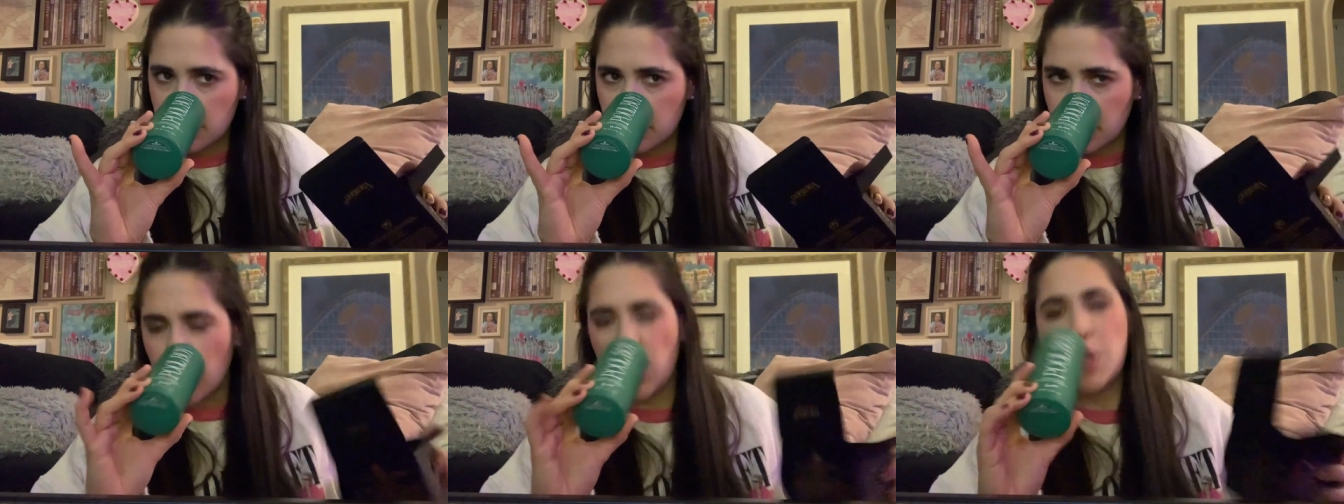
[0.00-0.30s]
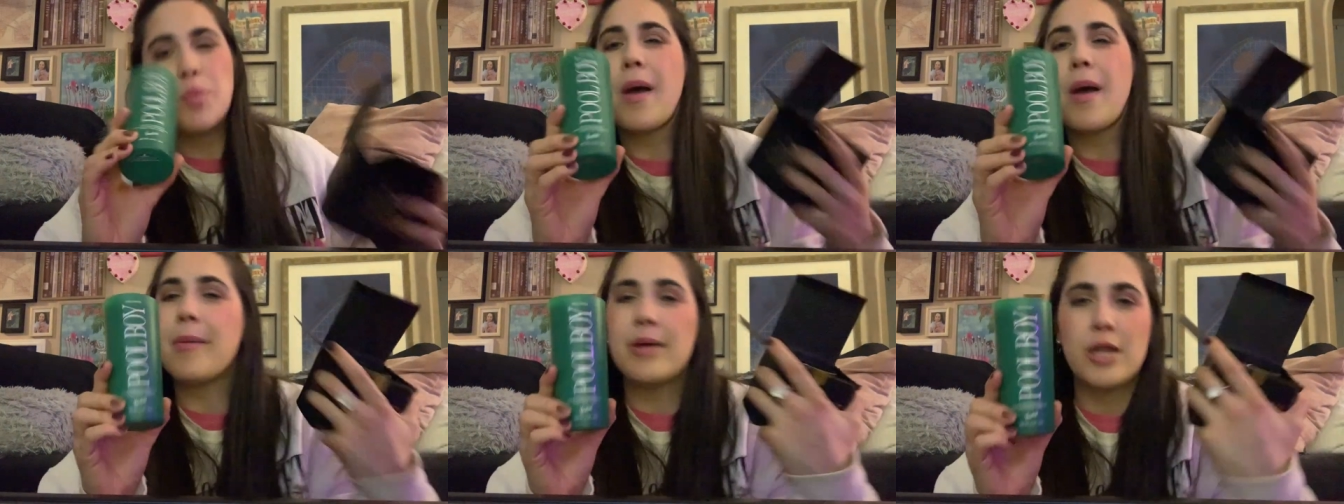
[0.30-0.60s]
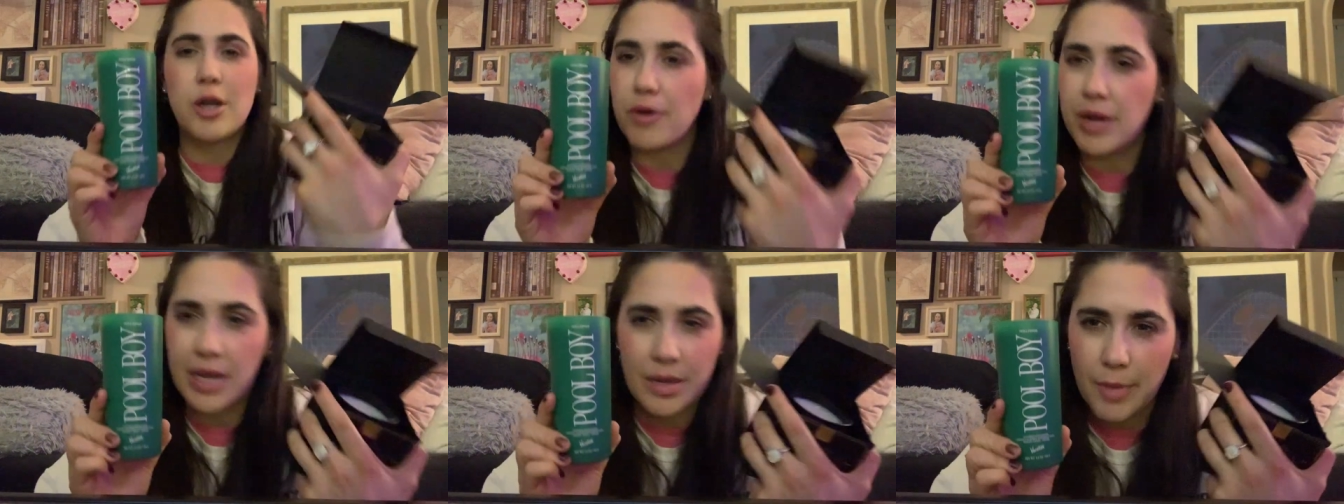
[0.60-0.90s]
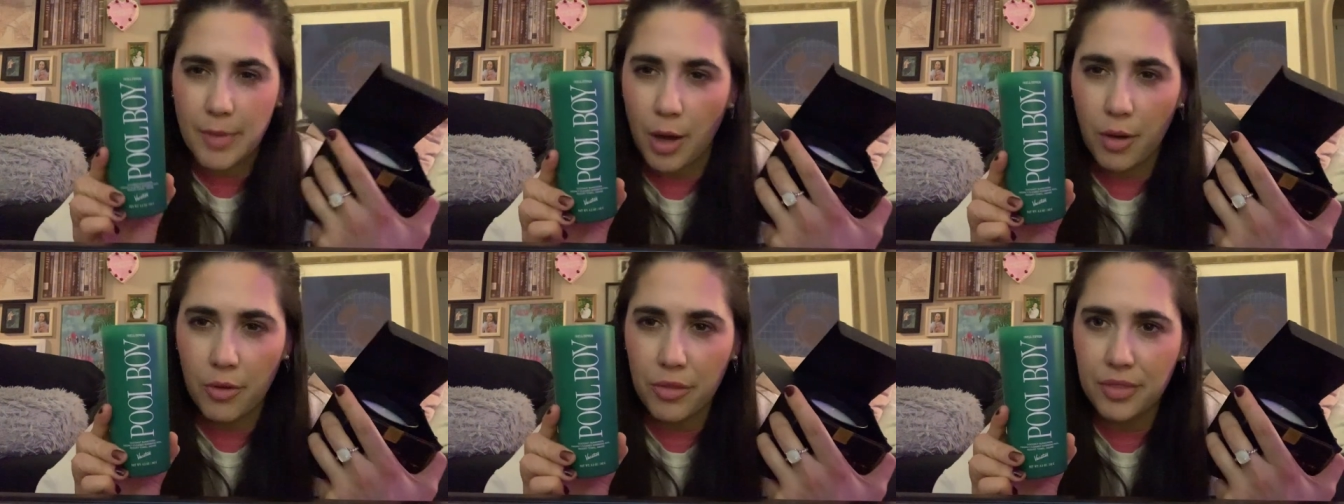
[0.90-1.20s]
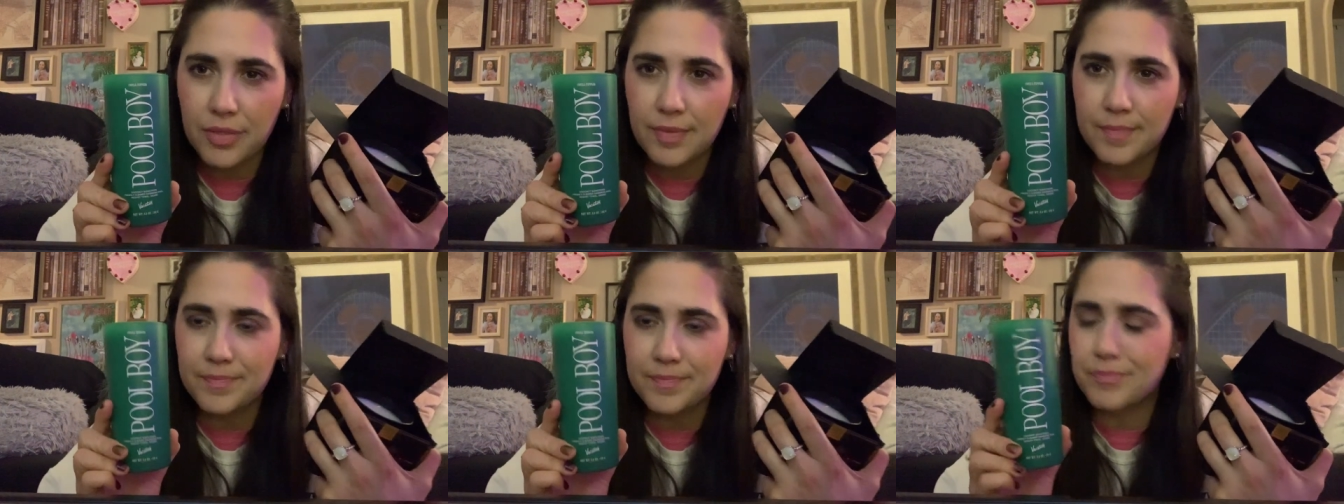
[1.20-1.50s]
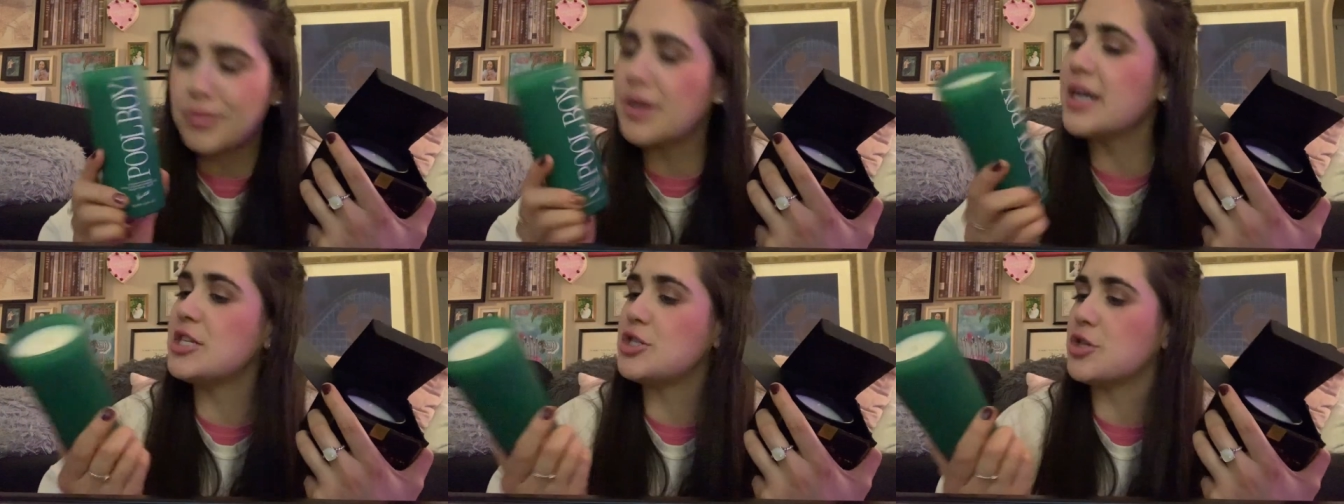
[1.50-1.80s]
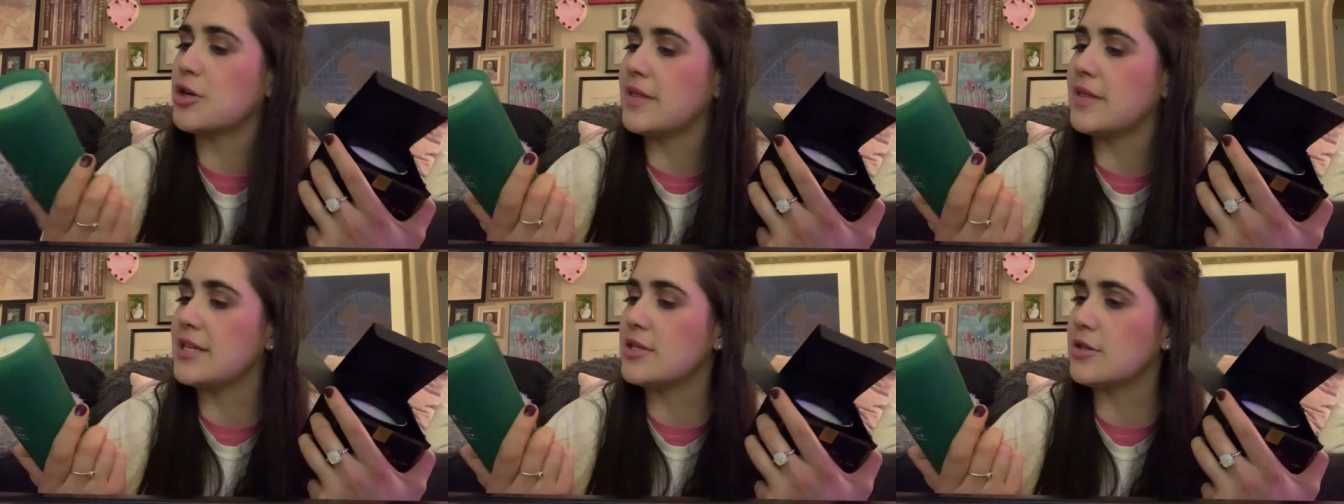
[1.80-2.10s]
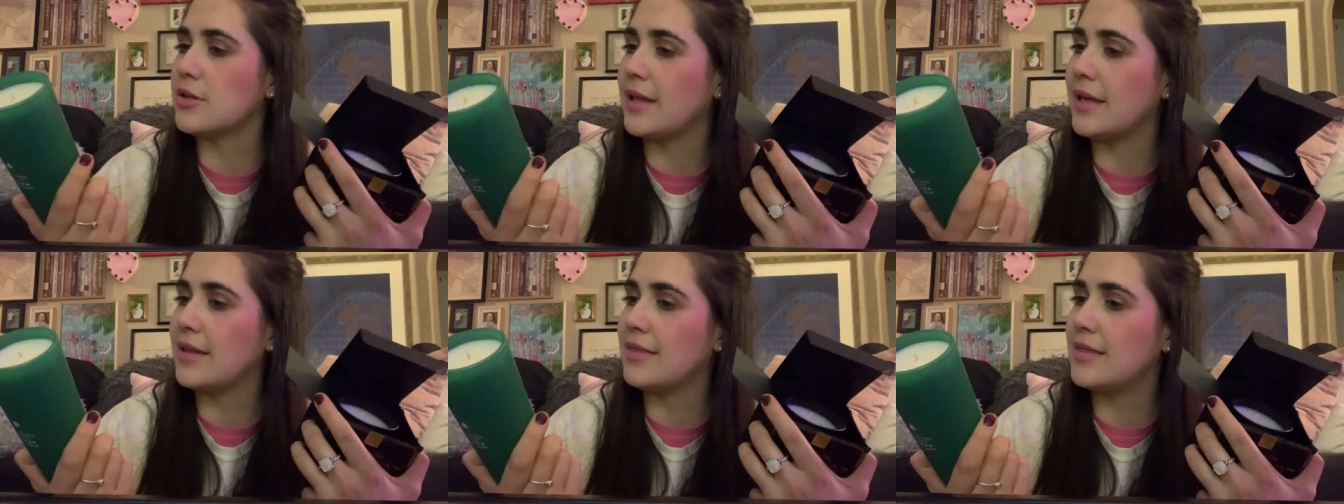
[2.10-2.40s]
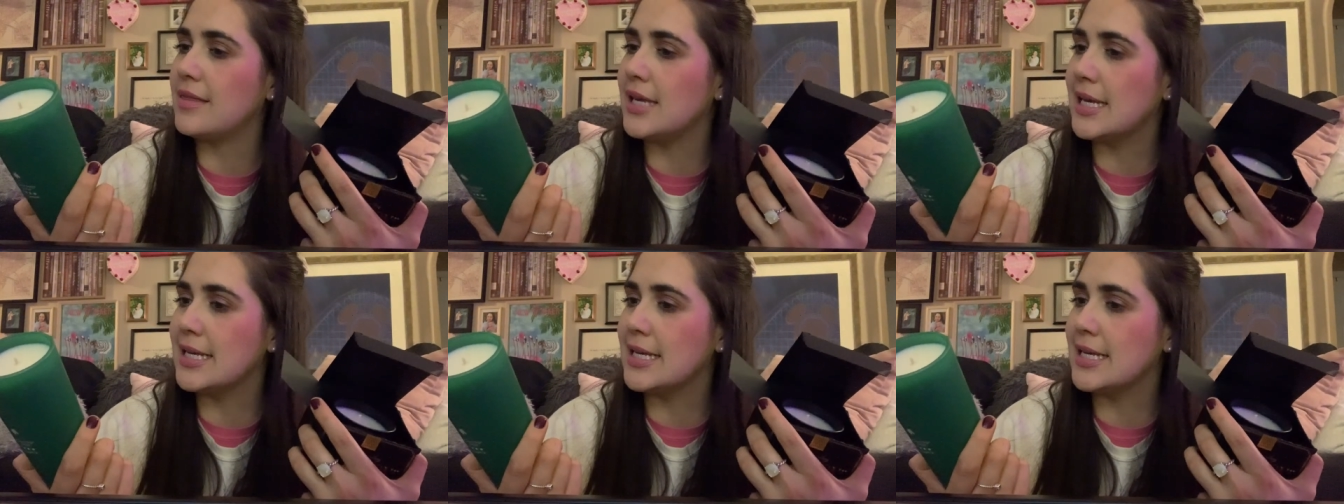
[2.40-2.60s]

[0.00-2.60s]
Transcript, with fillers: You probably don't need both. Pretty sure these are like the